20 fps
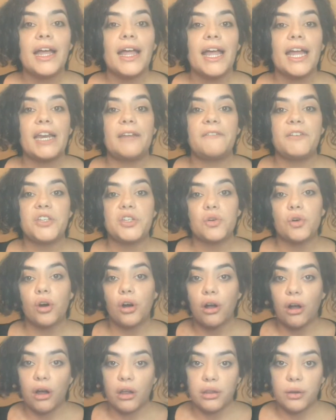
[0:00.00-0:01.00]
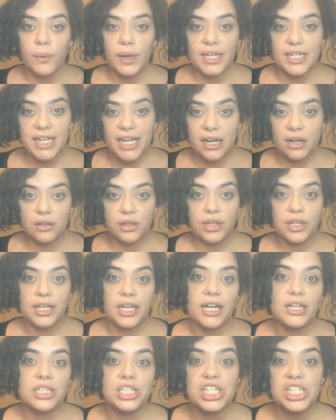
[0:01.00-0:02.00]
And if you scroll all the way down, you can
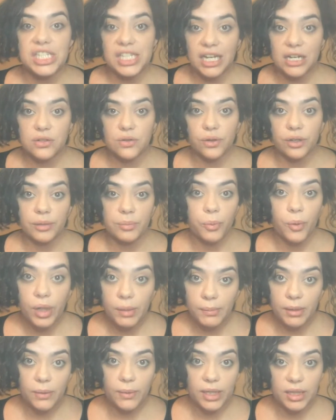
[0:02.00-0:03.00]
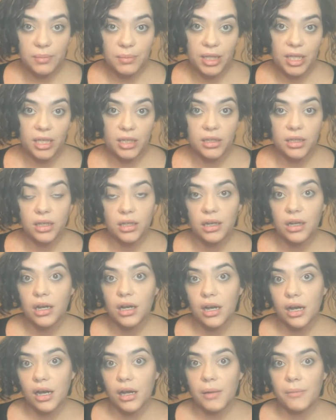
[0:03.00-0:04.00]
actually schedule an appointment with me.
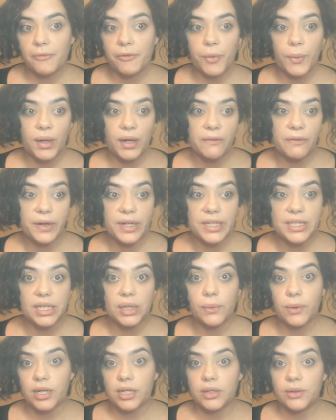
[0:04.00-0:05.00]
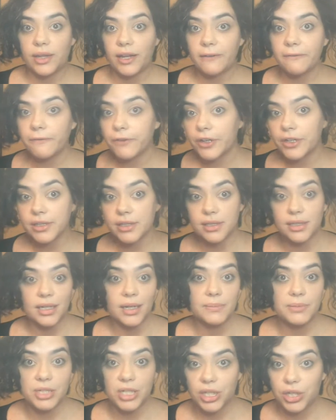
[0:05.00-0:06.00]
For whatever reason you want to do that first,
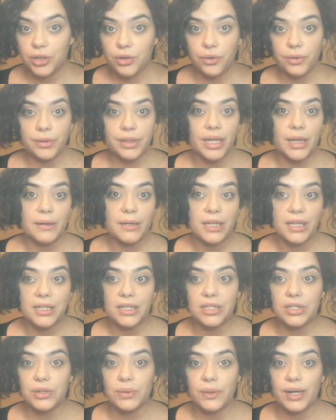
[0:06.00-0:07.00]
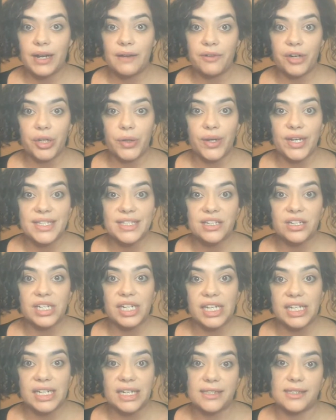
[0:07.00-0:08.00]
up to you. I can do whatever you guys
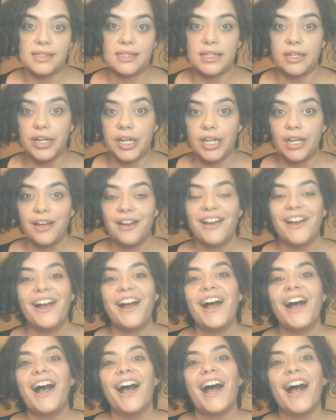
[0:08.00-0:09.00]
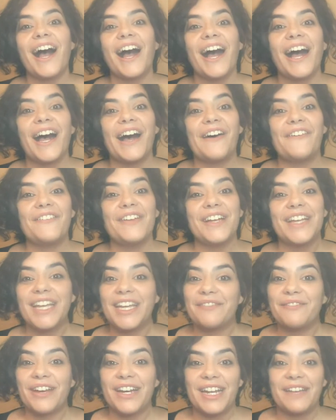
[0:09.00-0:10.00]
need necessary.
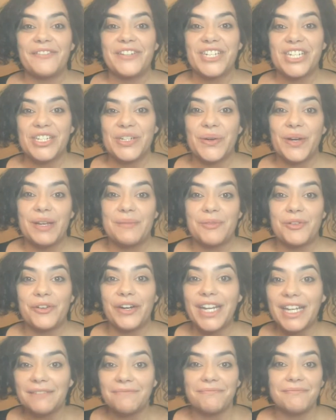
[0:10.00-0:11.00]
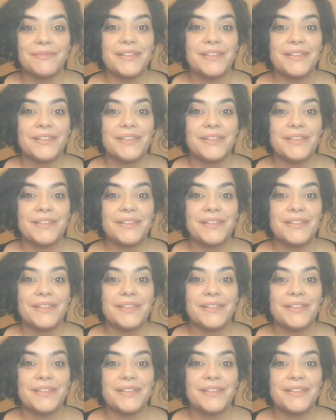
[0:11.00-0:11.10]
Again, my name is Shatoya Marie.